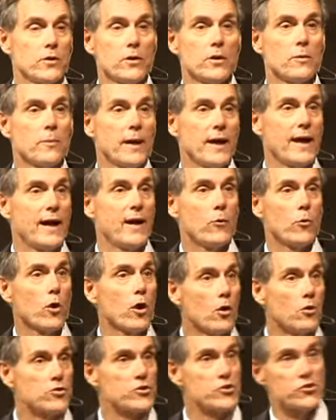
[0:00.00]
earlier about how
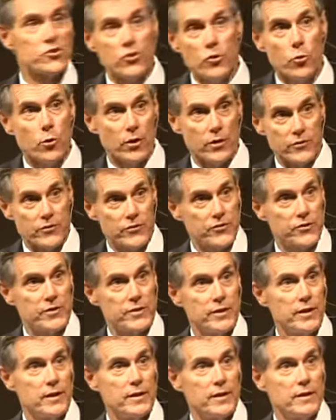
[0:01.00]
we're all stewards
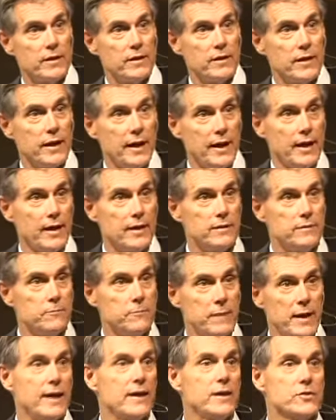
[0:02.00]
and
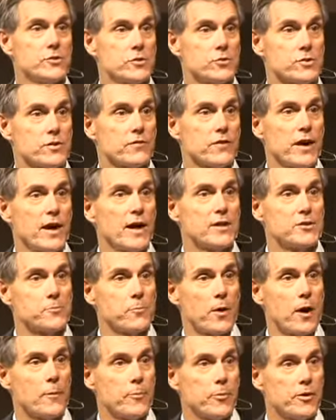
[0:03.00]
managers of God's
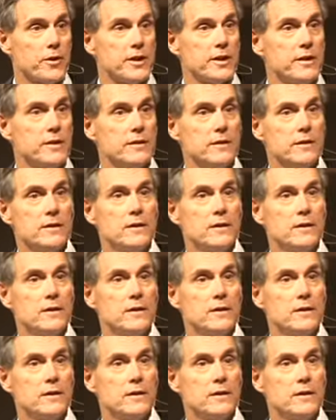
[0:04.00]
property.